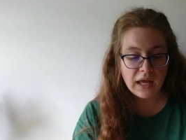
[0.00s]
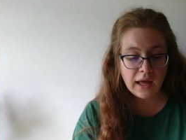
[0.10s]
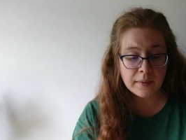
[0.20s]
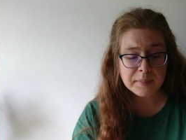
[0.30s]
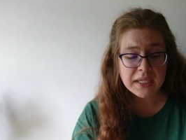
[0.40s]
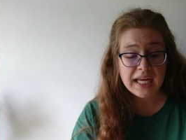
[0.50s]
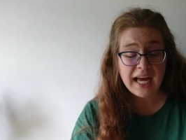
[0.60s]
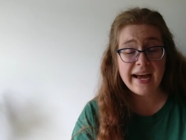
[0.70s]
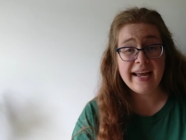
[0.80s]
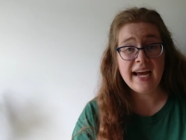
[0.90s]
I
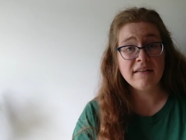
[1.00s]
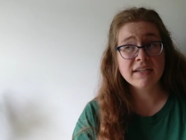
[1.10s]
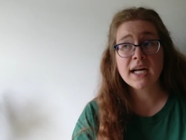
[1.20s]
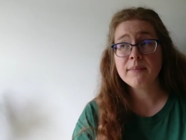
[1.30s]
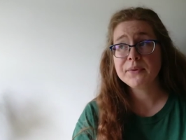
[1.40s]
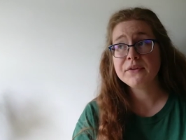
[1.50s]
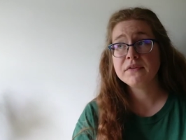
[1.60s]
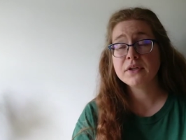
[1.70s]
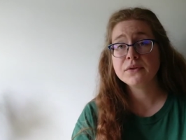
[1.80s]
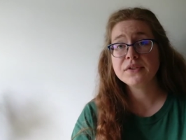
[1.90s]
have a couple
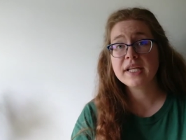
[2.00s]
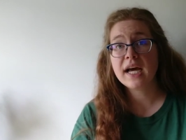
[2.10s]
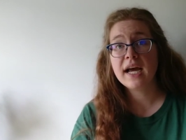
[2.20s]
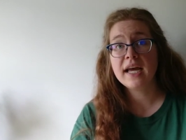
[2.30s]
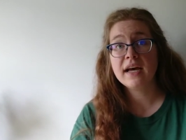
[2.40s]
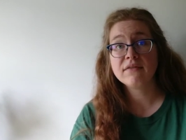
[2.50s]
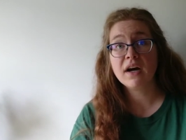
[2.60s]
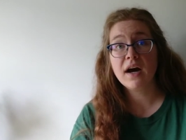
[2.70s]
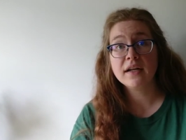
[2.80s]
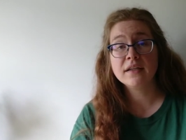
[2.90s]
of those that I have
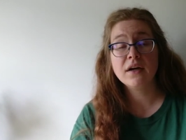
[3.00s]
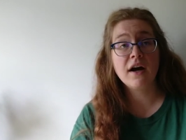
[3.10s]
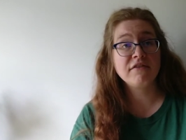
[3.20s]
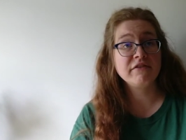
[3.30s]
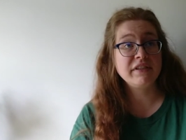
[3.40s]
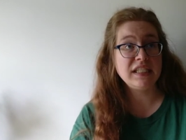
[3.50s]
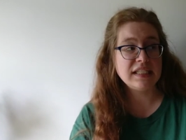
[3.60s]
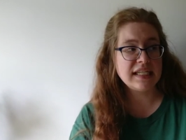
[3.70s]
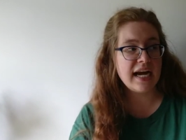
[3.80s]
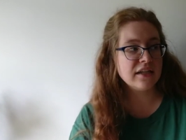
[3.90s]
gotten off of
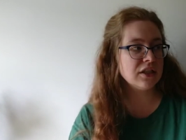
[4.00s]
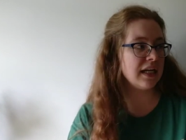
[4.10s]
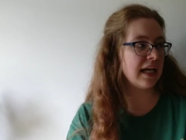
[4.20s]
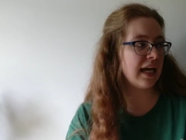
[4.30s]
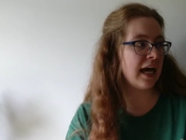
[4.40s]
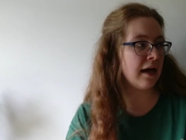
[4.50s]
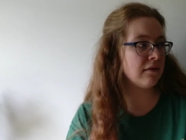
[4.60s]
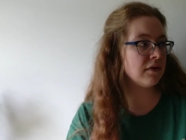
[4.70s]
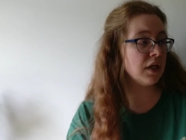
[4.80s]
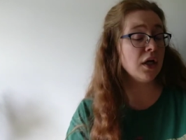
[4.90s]
DStash, and I
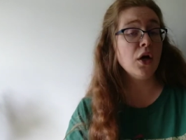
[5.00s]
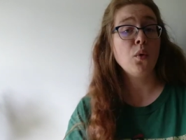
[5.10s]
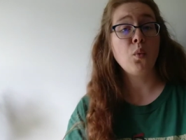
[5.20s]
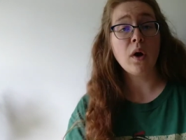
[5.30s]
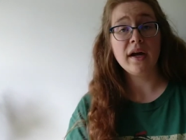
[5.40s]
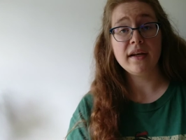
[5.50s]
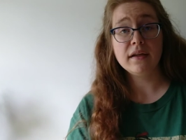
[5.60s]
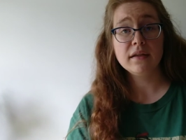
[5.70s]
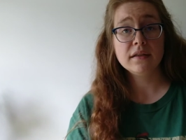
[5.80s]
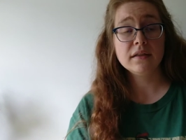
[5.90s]
have
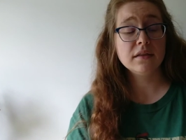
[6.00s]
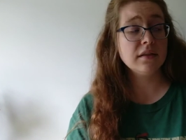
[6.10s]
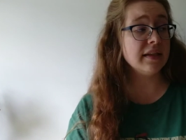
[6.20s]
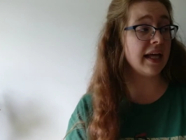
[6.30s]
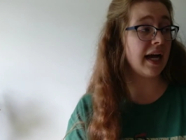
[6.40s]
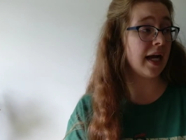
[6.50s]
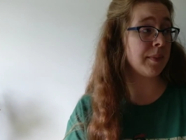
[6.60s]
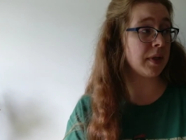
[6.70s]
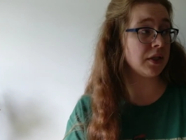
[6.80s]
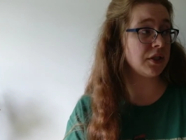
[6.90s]
one that
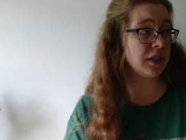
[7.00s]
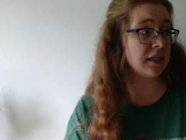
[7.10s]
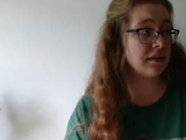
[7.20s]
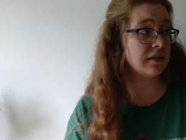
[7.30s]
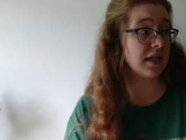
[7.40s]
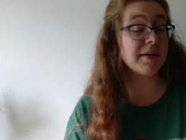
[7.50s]
I purchased.